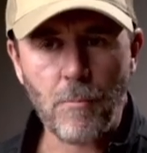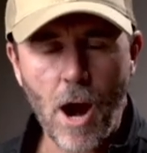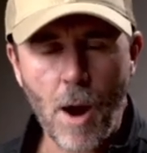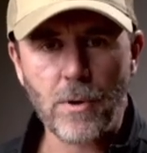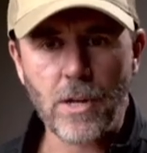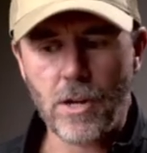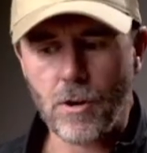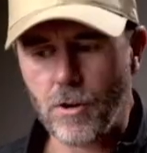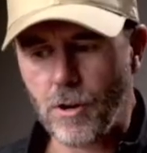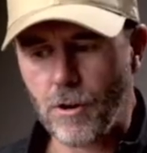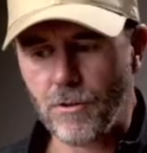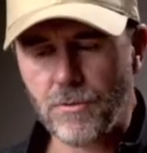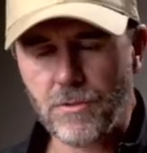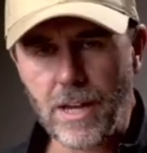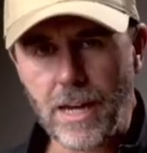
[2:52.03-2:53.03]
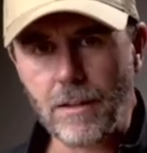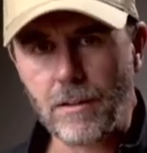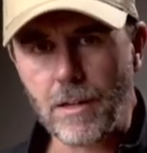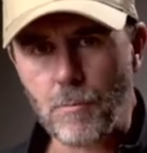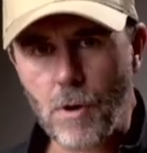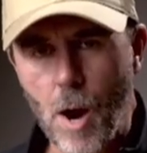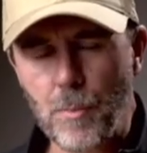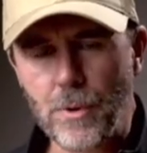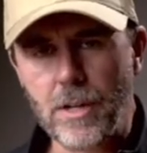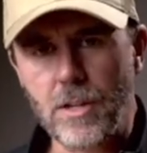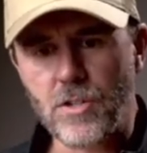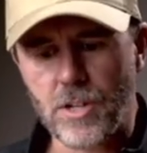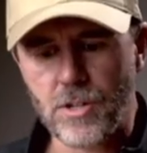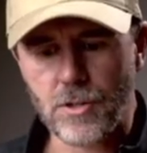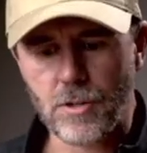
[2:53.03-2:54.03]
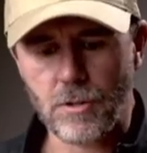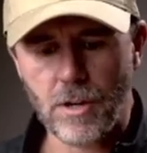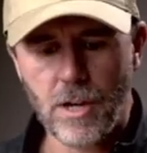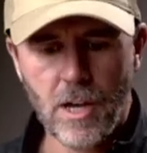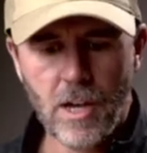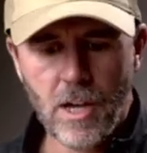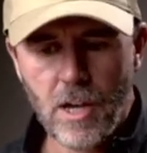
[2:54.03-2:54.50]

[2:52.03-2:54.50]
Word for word: property or you're a daily property adjuster,